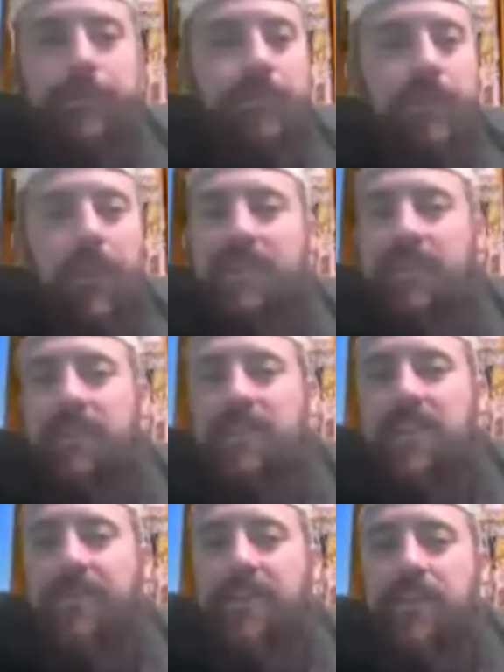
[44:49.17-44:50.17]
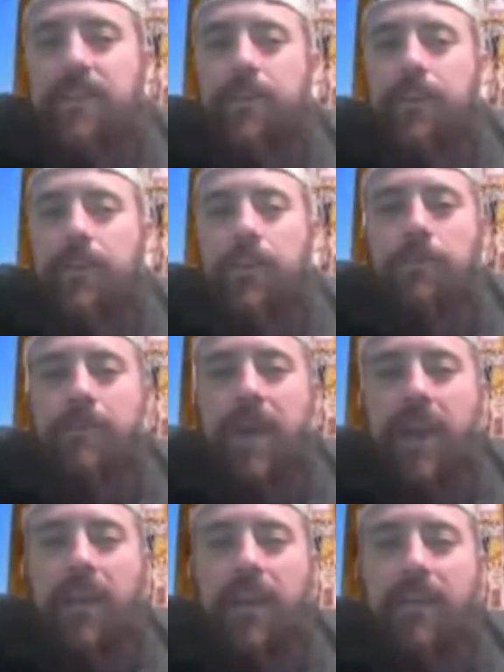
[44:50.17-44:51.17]
he's a 72-year-old
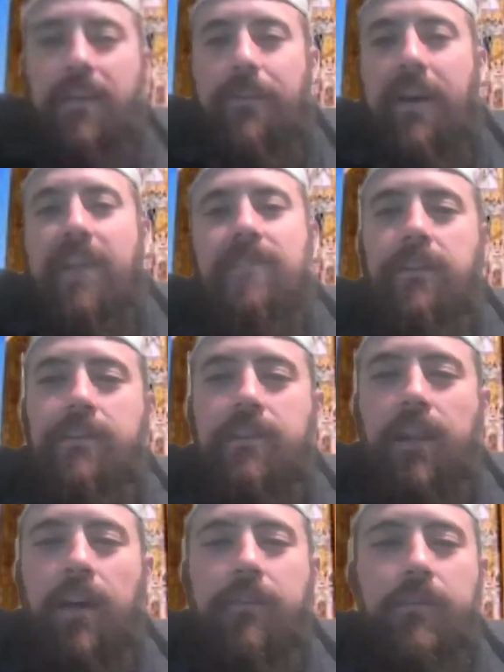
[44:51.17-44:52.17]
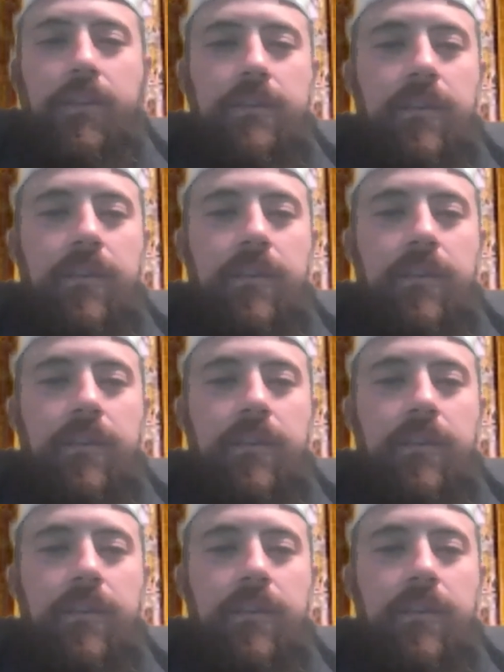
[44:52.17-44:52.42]
man in every facet of his life. So,